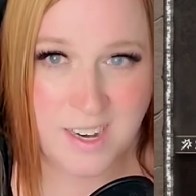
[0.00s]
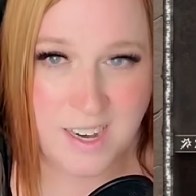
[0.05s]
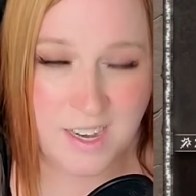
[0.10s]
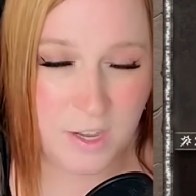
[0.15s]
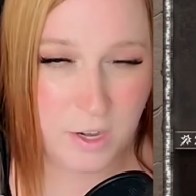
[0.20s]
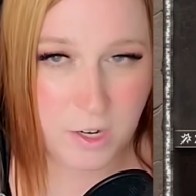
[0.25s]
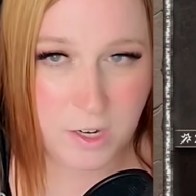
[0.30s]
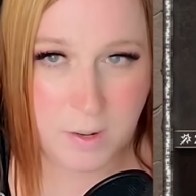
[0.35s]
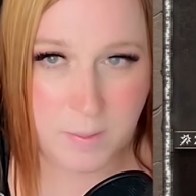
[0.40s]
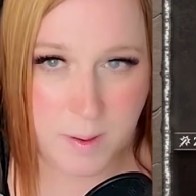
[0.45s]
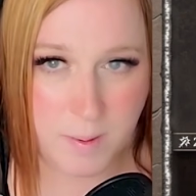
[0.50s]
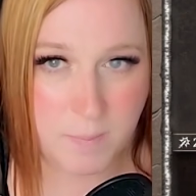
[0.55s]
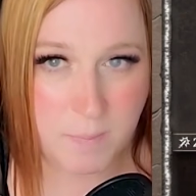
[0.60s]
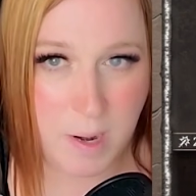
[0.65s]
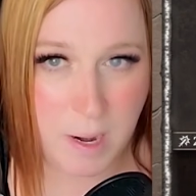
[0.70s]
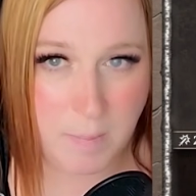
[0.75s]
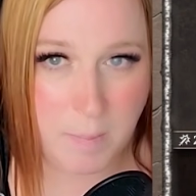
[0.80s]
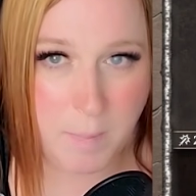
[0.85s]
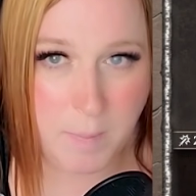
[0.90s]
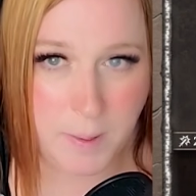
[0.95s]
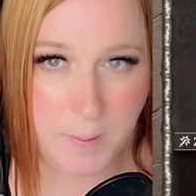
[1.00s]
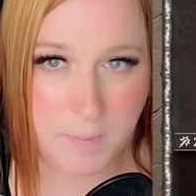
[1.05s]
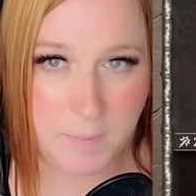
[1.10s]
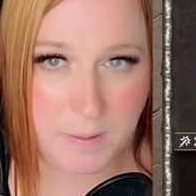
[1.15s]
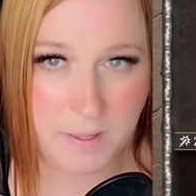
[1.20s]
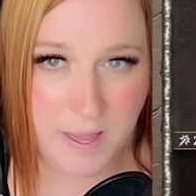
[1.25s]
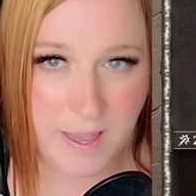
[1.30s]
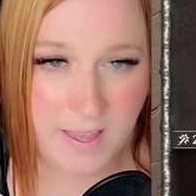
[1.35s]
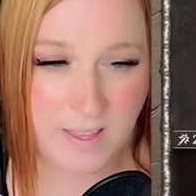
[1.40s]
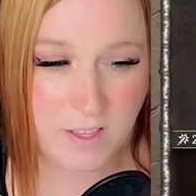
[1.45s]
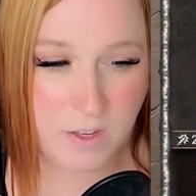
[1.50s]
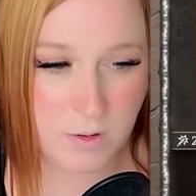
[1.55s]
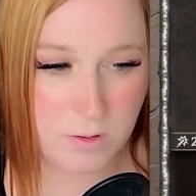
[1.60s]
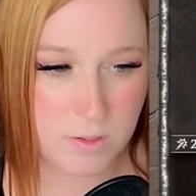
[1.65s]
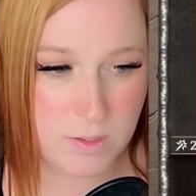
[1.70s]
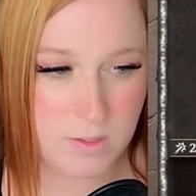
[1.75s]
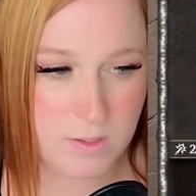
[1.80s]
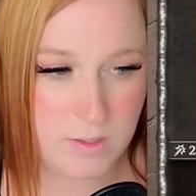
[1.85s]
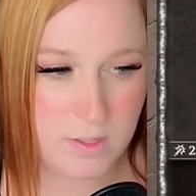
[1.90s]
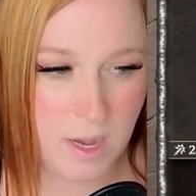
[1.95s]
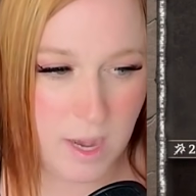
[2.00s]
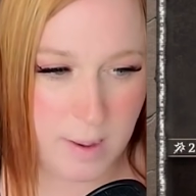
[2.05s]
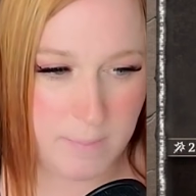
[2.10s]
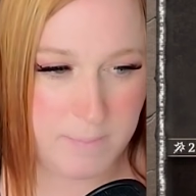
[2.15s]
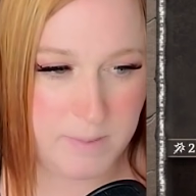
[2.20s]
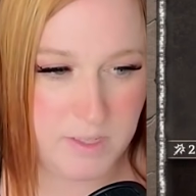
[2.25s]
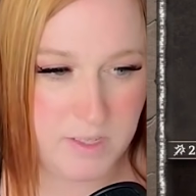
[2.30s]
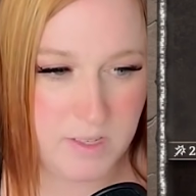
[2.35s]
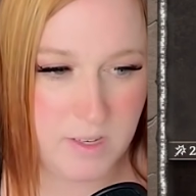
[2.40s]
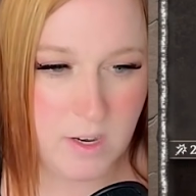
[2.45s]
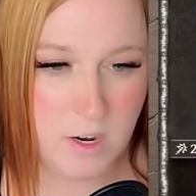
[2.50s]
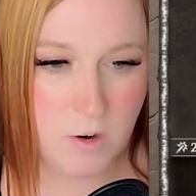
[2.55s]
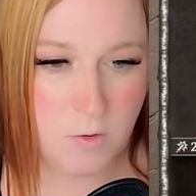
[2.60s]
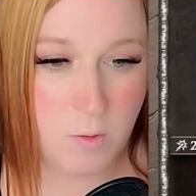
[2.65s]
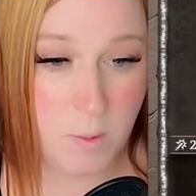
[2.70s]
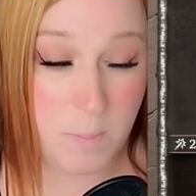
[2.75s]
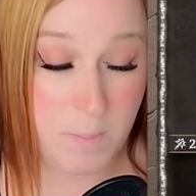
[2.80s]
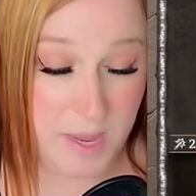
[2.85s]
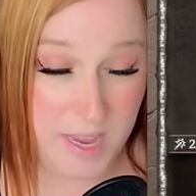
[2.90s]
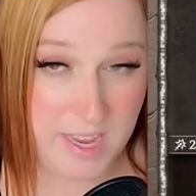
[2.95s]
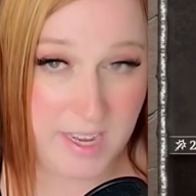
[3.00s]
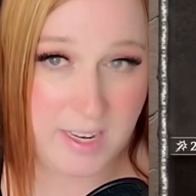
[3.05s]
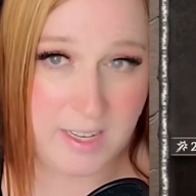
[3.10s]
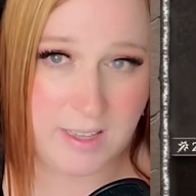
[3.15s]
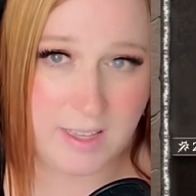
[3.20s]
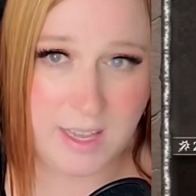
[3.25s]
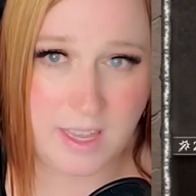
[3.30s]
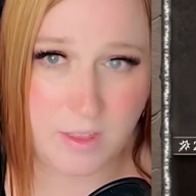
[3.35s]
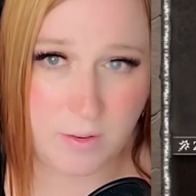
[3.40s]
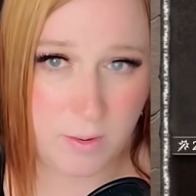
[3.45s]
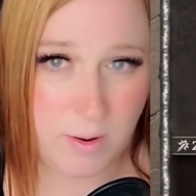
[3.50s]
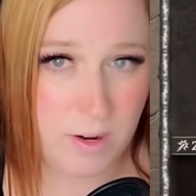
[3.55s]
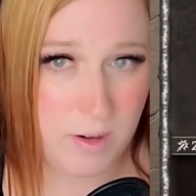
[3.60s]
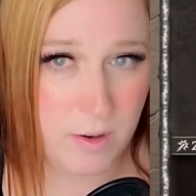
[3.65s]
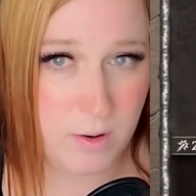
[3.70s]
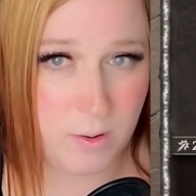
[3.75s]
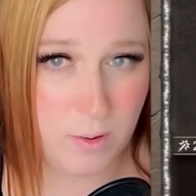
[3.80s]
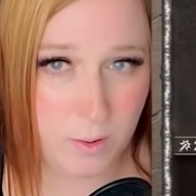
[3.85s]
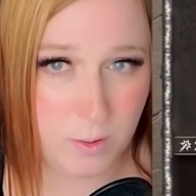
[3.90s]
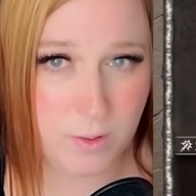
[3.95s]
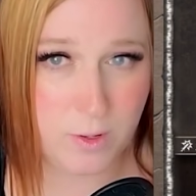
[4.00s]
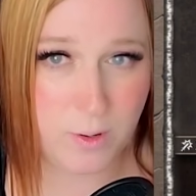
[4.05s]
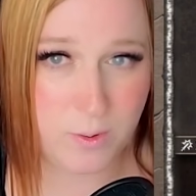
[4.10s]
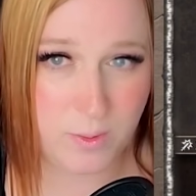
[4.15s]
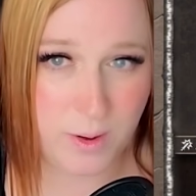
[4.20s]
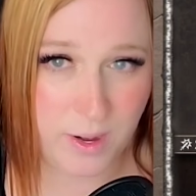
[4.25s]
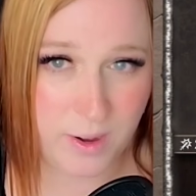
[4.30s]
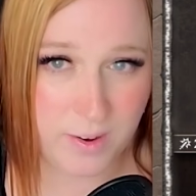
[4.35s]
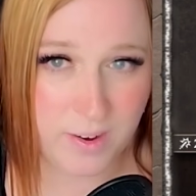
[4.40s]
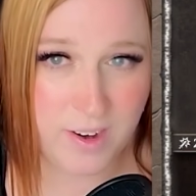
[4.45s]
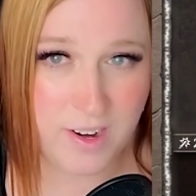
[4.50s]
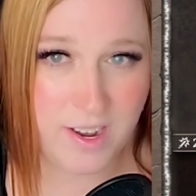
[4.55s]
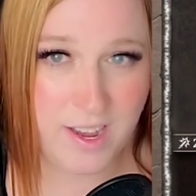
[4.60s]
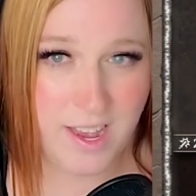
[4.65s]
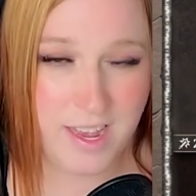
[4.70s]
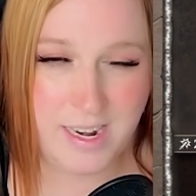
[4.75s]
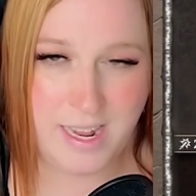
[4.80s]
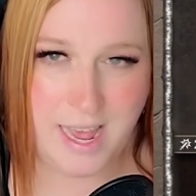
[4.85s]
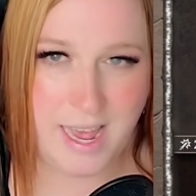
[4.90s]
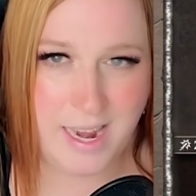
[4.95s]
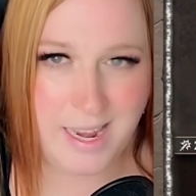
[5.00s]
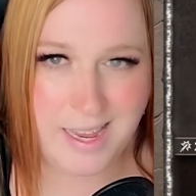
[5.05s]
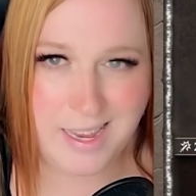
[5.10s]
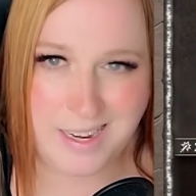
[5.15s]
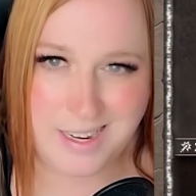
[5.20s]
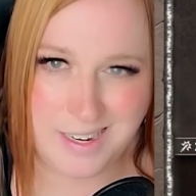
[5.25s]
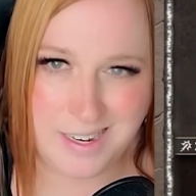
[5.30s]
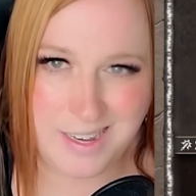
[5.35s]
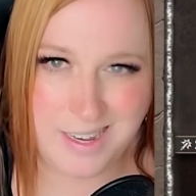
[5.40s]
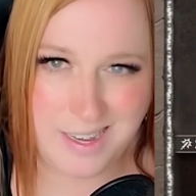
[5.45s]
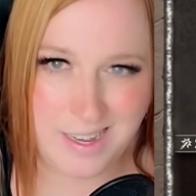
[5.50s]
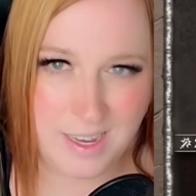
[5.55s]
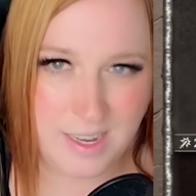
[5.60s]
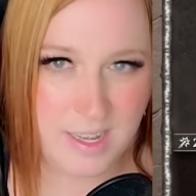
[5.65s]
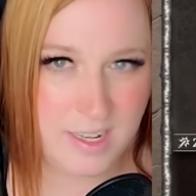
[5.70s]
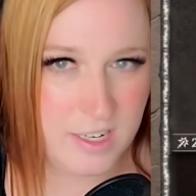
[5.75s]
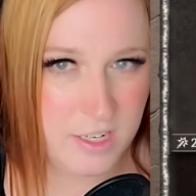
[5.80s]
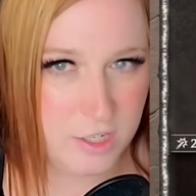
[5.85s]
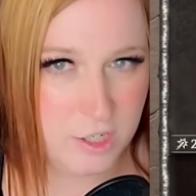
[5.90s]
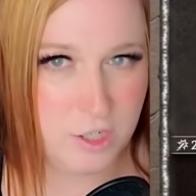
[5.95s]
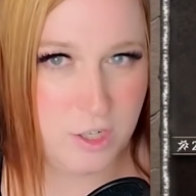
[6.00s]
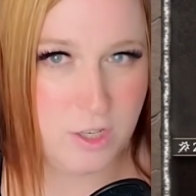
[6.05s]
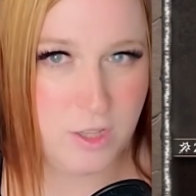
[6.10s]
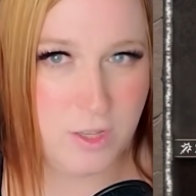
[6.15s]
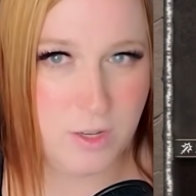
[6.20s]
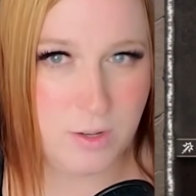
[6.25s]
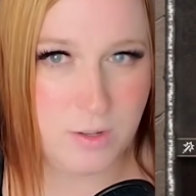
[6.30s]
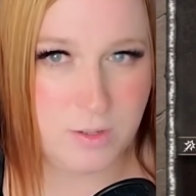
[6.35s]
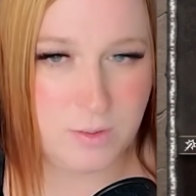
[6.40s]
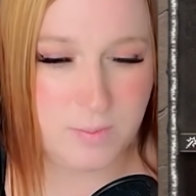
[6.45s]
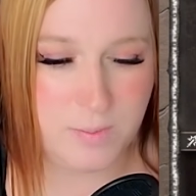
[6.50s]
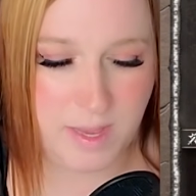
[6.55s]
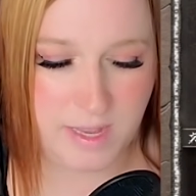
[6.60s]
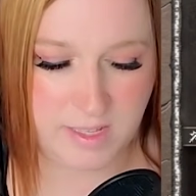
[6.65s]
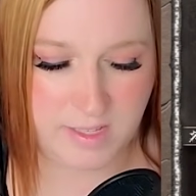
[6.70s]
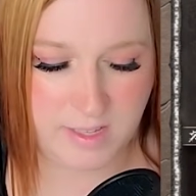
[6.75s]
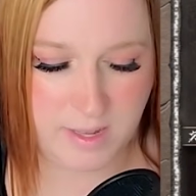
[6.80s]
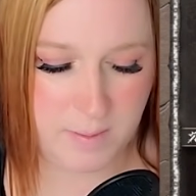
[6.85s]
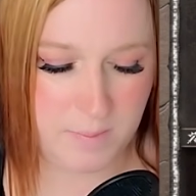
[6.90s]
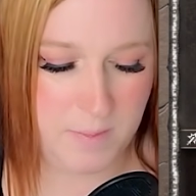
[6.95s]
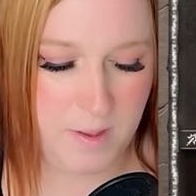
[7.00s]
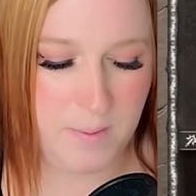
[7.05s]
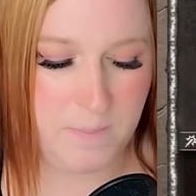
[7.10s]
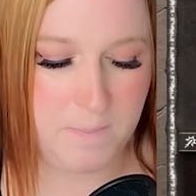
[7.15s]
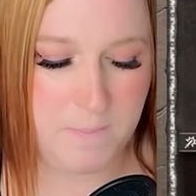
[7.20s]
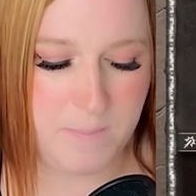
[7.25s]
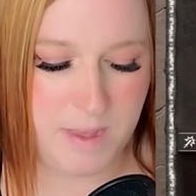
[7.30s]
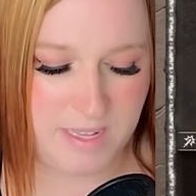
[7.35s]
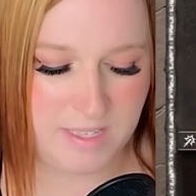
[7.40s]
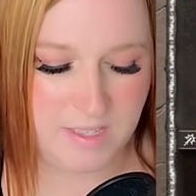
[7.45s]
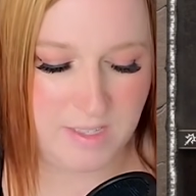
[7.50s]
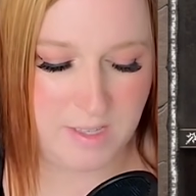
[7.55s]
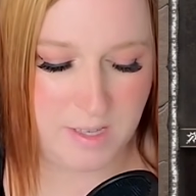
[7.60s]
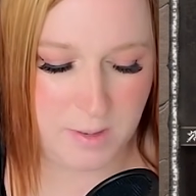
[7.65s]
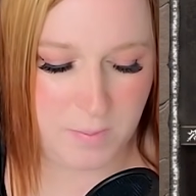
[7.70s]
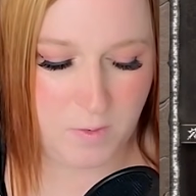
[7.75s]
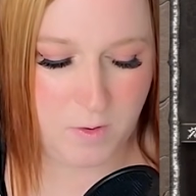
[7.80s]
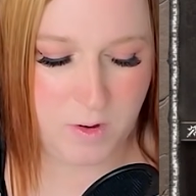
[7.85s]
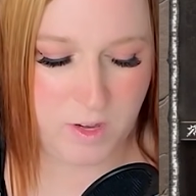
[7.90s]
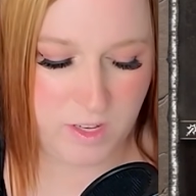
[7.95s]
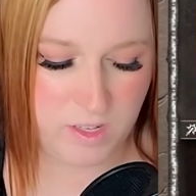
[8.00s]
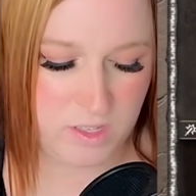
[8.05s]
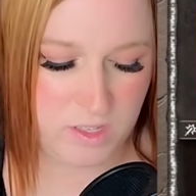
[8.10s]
you're going to be probably playing those tops repeatedly throughout your whole career, and adding a condition to those makes them immensely more